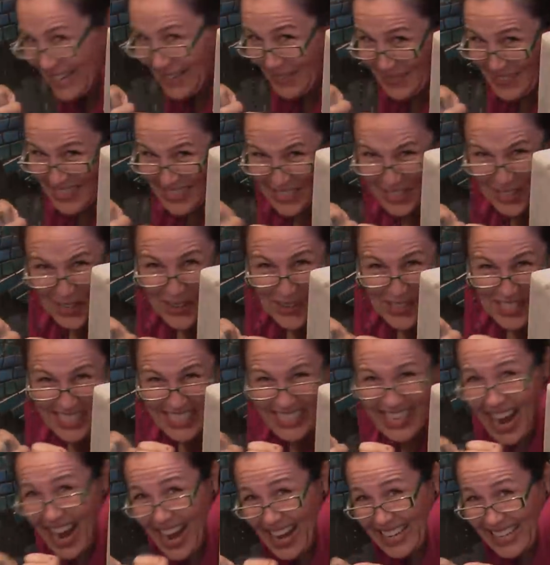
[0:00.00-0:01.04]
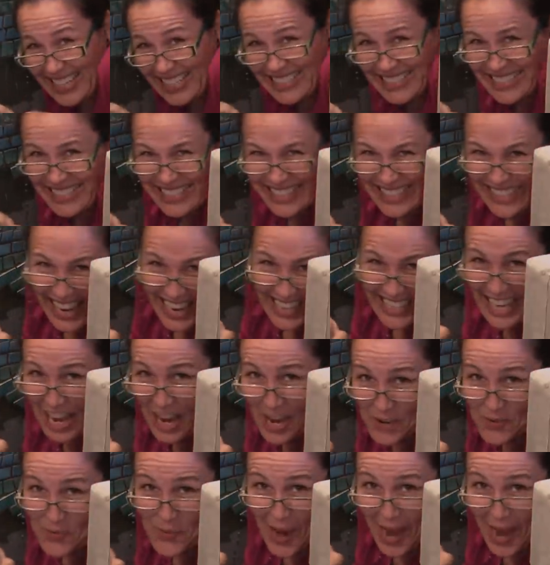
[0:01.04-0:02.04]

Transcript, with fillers: too excited. Take that